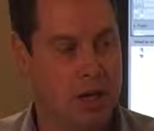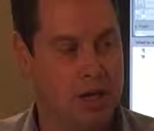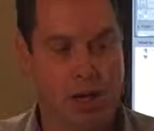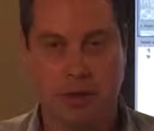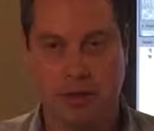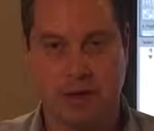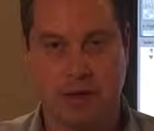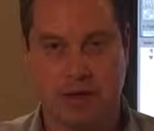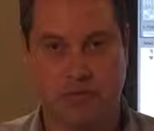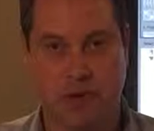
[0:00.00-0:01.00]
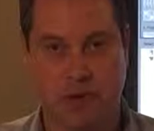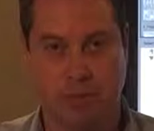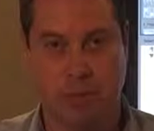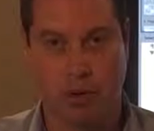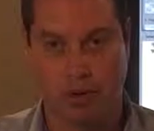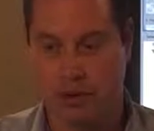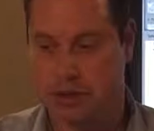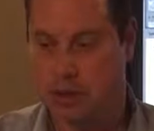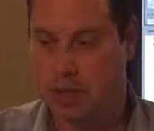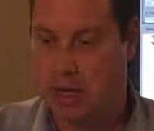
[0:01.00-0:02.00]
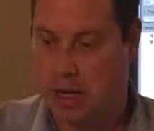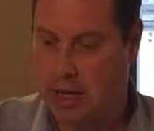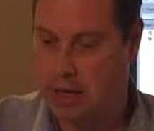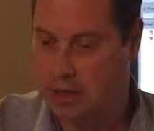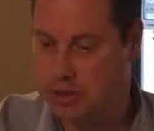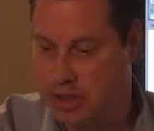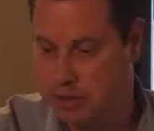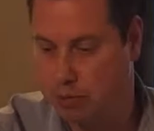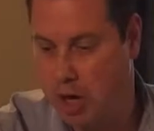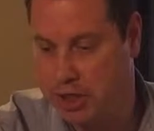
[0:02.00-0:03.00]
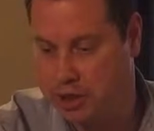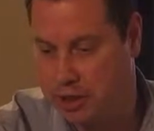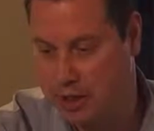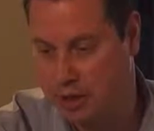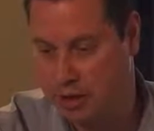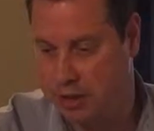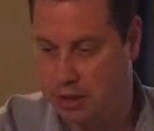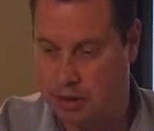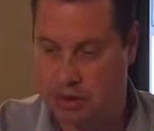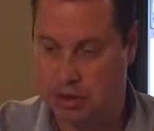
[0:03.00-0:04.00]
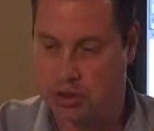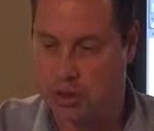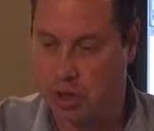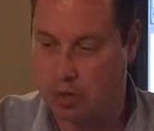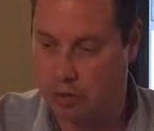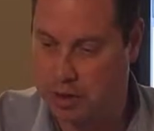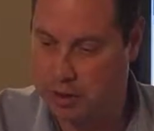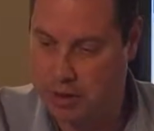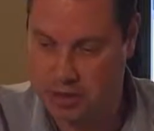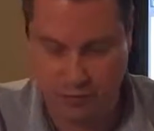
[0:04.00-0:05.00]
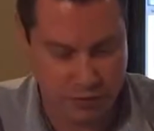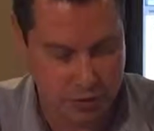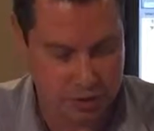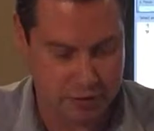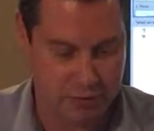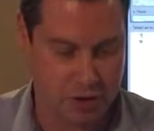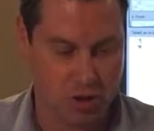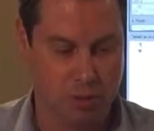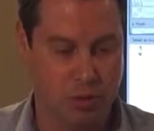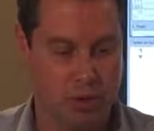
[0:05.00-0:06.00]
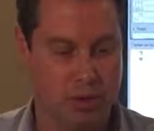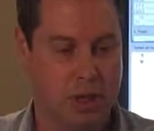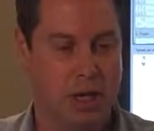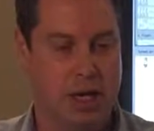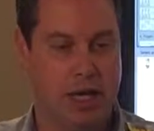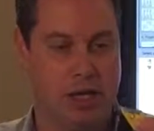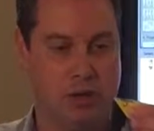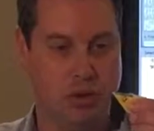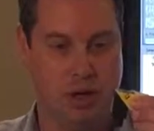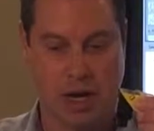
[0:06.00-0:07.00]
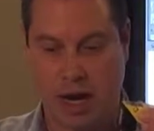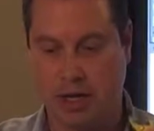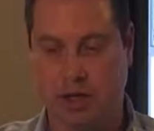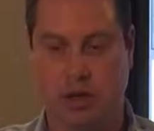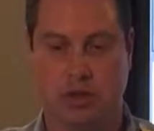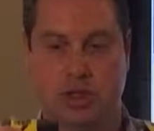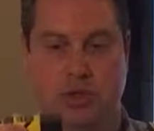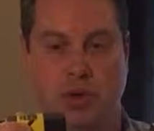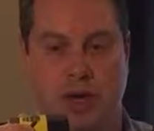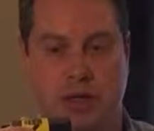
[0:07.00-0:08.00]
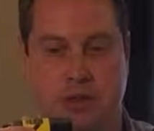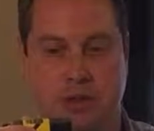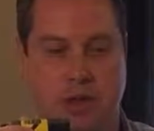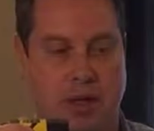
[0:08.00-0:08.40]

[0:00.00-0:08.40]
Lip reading: The other thing that's very important is its modularity. To start with, it's field configurable in either a 90 or straight.